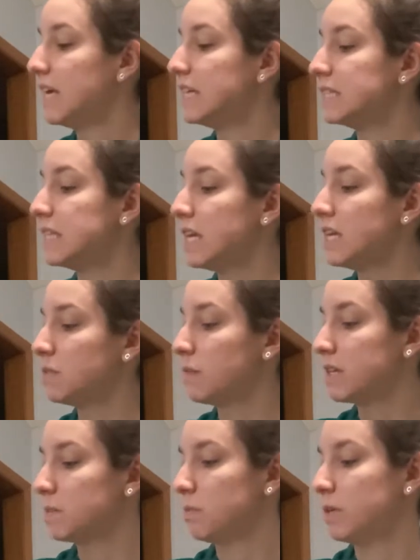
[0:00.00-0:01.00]
Sadie's
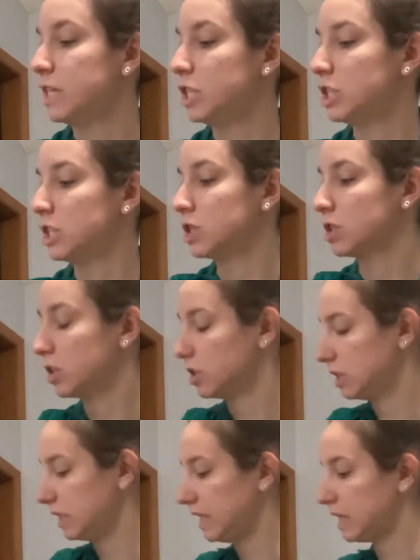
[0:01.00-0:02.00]
respirations are
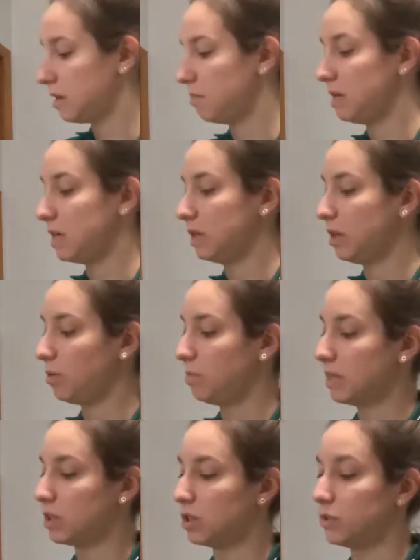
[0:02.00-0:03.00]
currently going to be a little
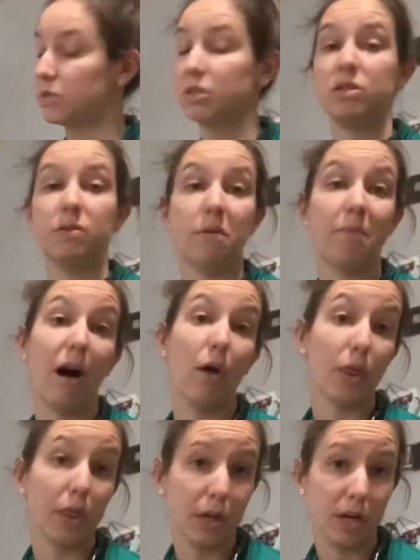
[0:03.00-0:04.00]
bit closer to
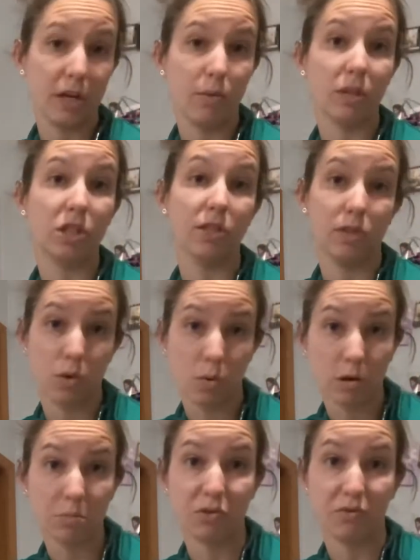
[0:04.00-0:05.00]
about 30, which is
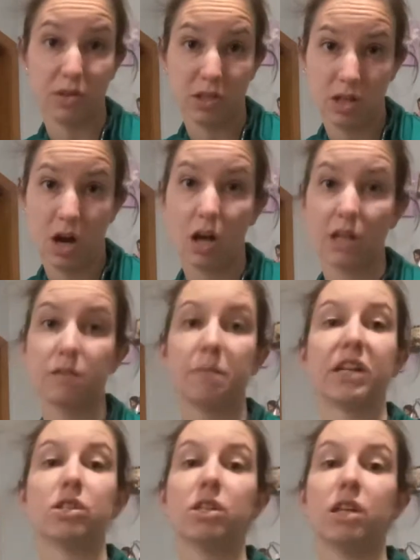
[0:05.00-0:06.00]
normal for a dog,
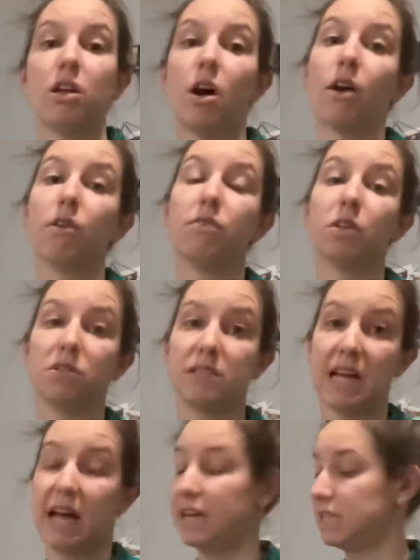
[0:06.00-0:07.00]
especially a dog of her
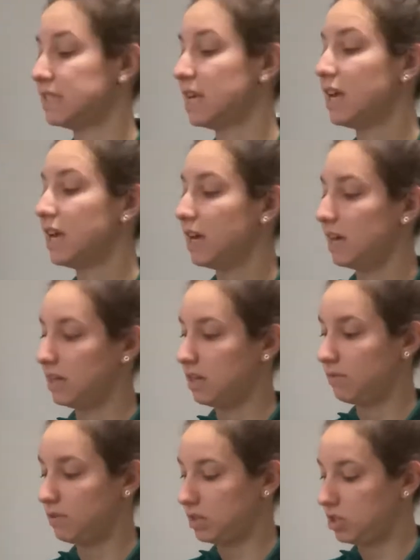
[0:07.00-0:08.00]
size, and
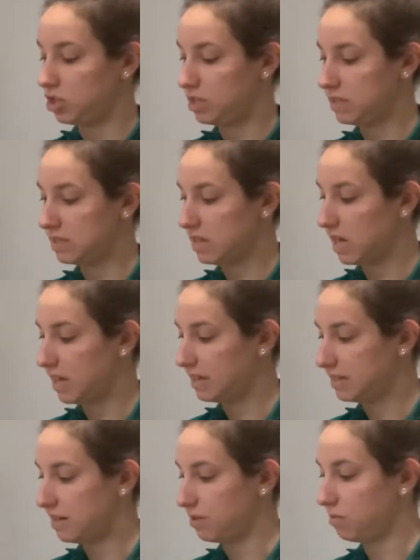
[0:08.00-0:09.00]
given that she is lying
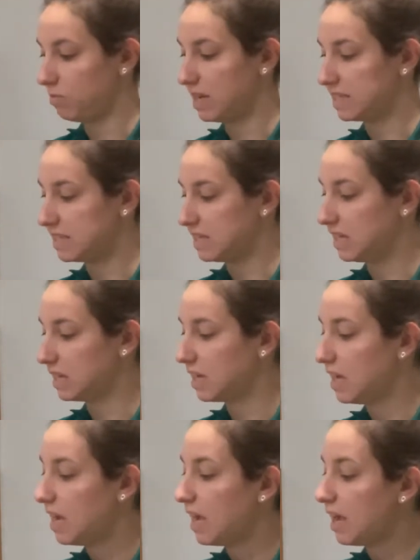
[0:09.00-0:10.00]
down and resting.
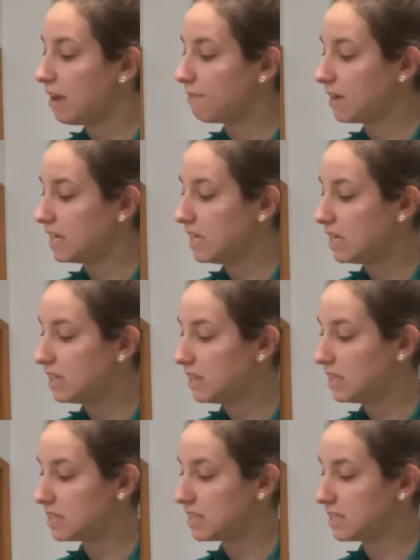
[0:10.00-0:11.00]
If I needed
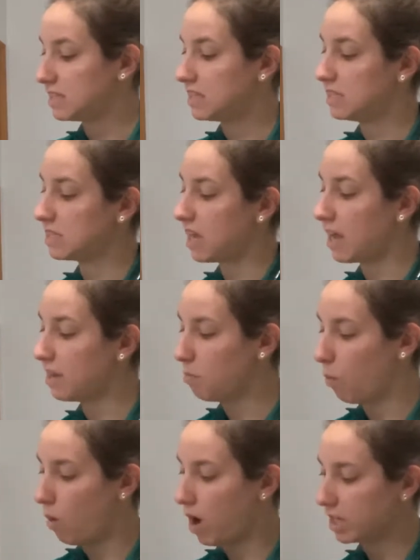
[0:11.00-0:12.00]
the assistance, I
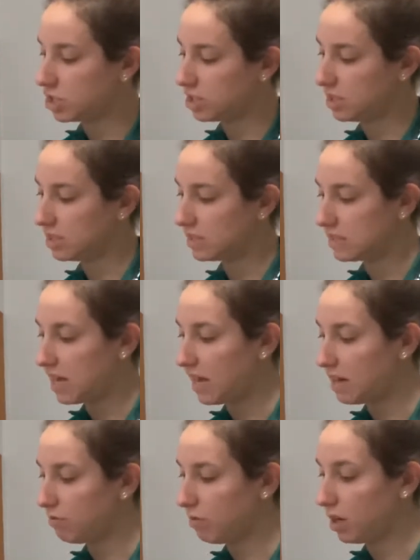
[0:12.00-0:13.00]
am watching the
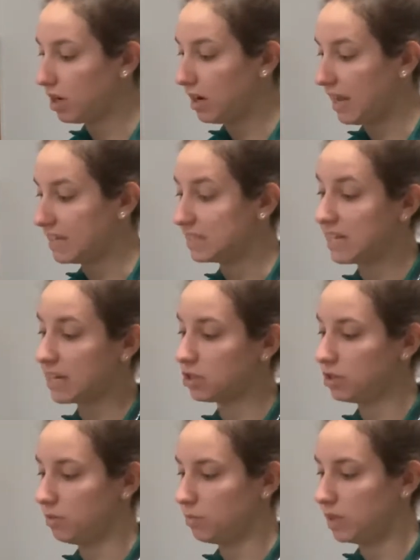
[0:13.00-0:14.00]
side of her, and it's
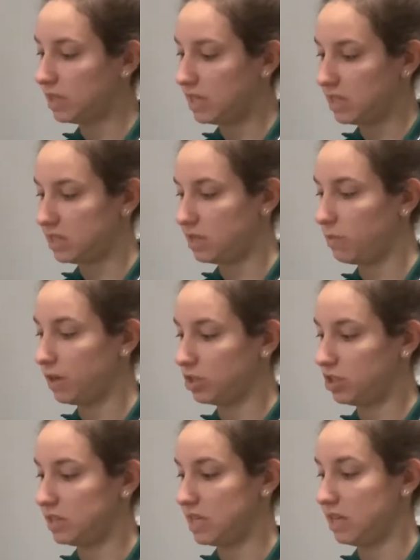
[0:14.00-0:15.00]
actually really easy while
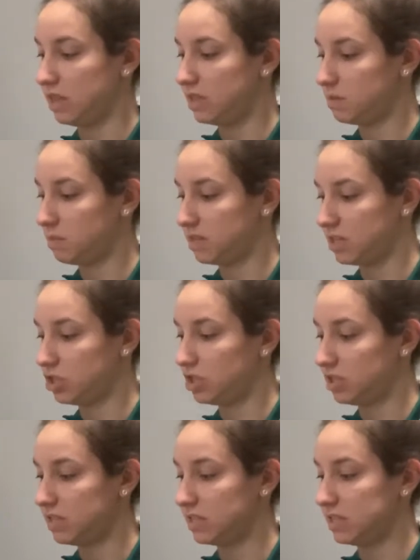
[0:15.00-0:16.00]
she's in this
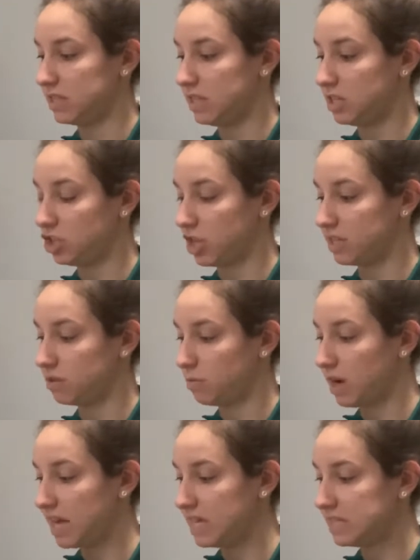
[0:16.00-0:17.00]
position to see chest
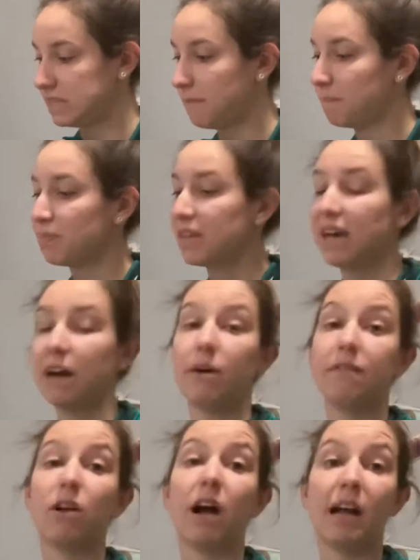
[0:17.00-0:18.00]
rise.
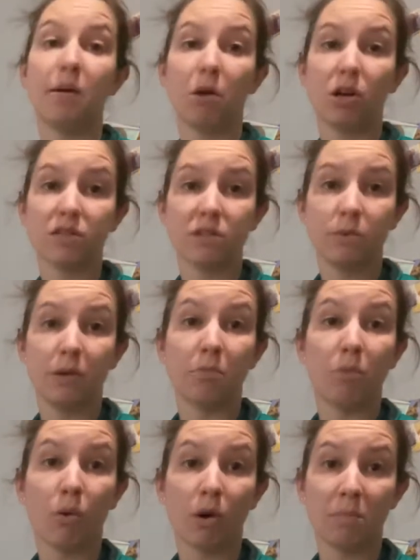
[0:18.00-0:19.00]
However, I am also in a
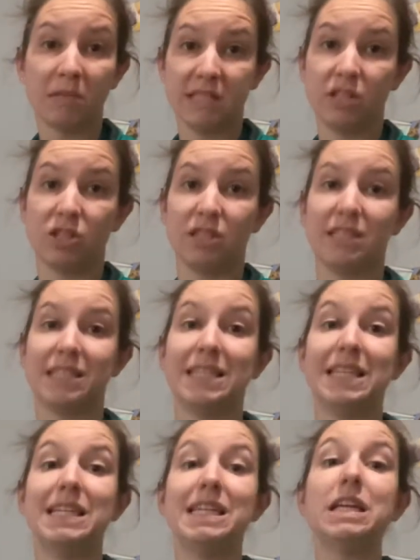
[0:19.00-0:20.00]
poor position to
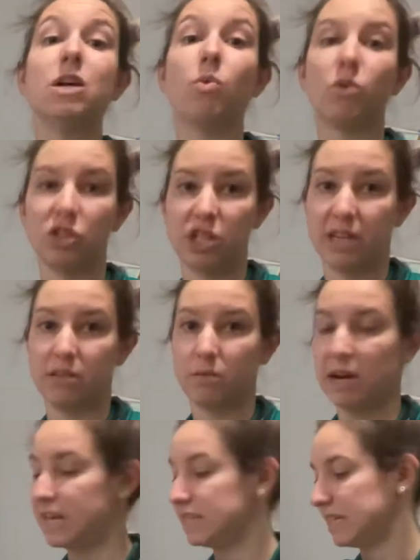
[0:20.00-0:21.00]
see equal chest
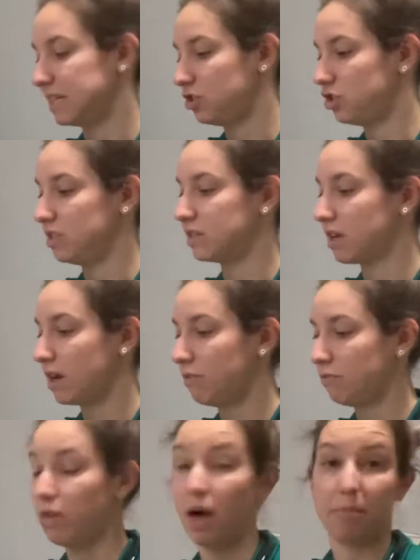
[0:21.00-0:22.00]
rise as she's kind
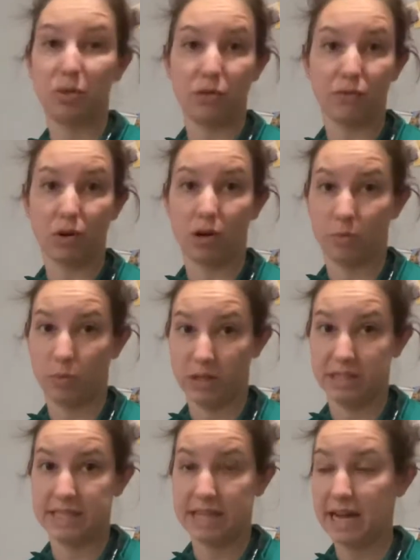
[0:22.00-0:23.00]
of flopped over on
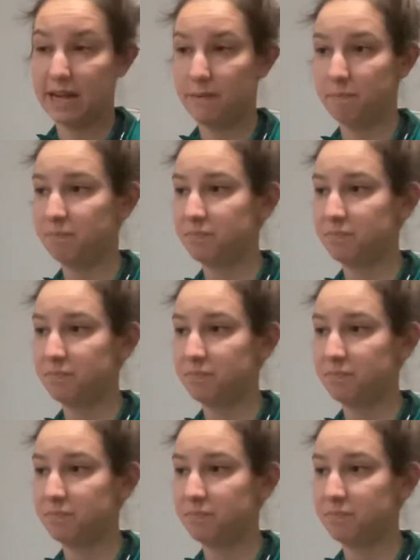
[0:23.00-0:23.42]
one side.